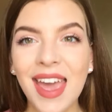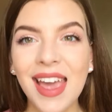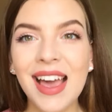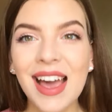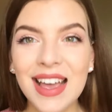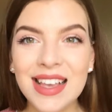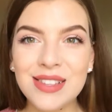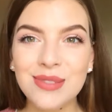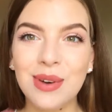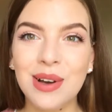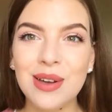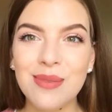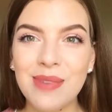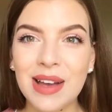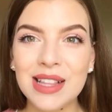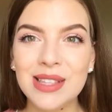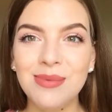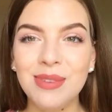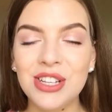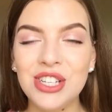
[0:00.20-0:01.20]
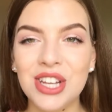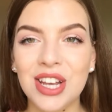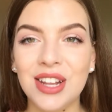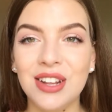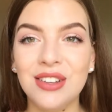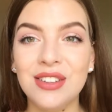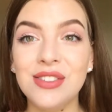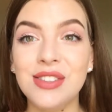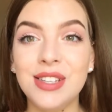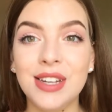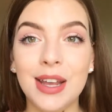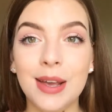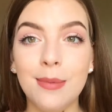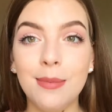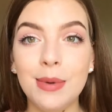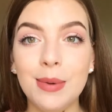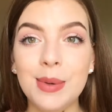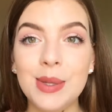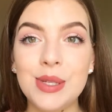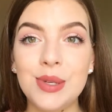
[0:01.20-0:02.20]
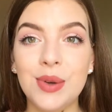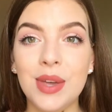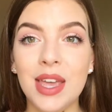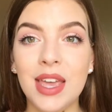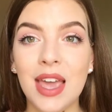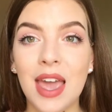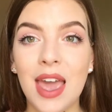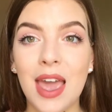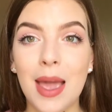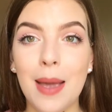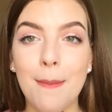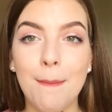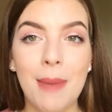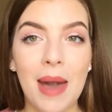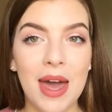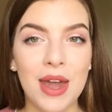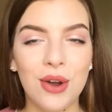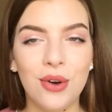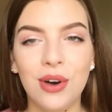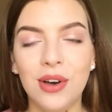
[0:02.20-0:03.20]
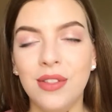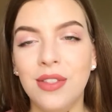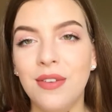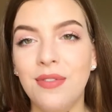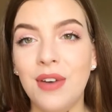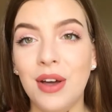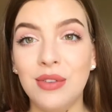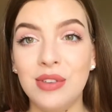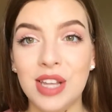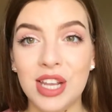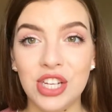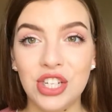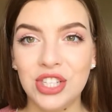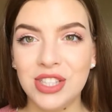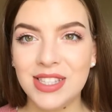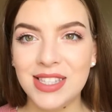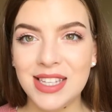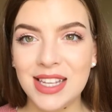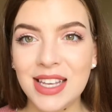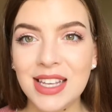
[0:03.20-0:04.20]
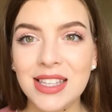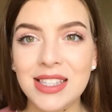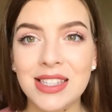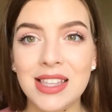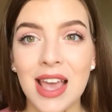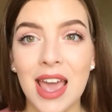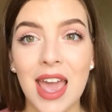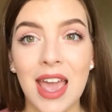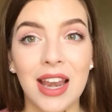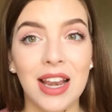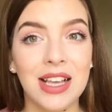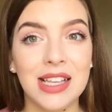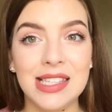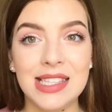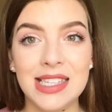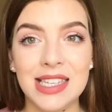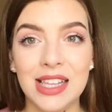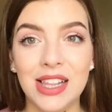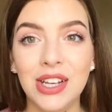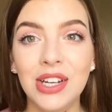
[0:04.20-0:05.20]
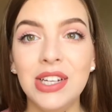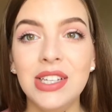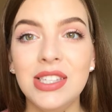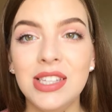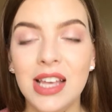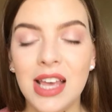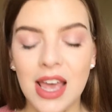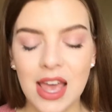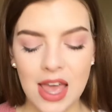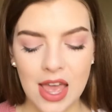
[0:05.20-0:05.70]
guys, welcome back to my channel. Today I'm going to be doing a battle of the foundation sticks and concealers.